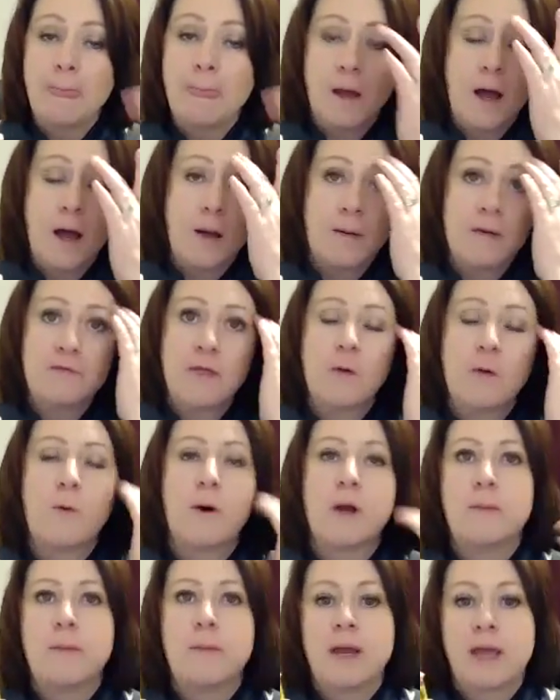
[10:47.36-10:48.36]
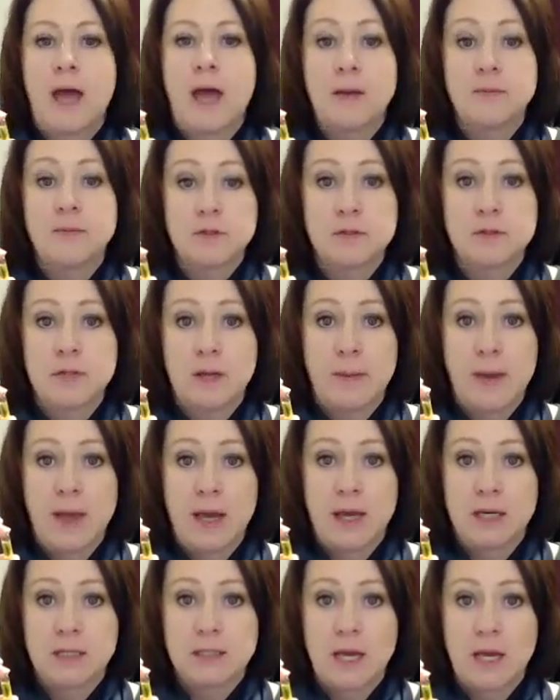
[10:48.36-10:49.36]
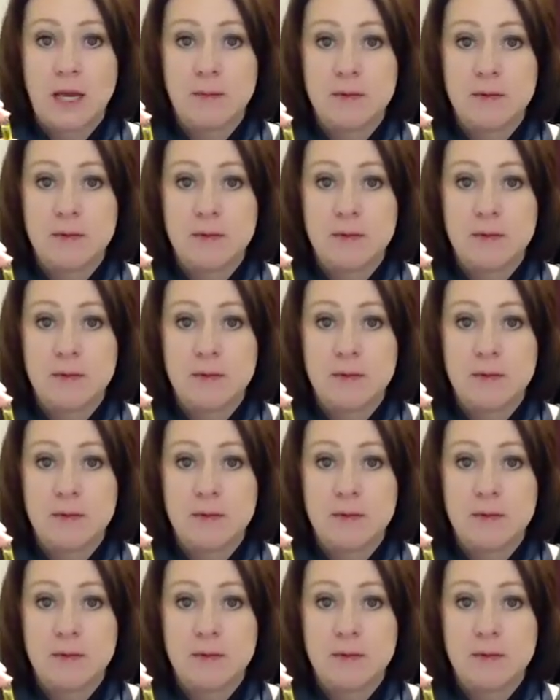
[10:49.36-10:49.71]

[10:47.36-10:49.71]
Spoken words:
if they want to make capsules up ahead of time,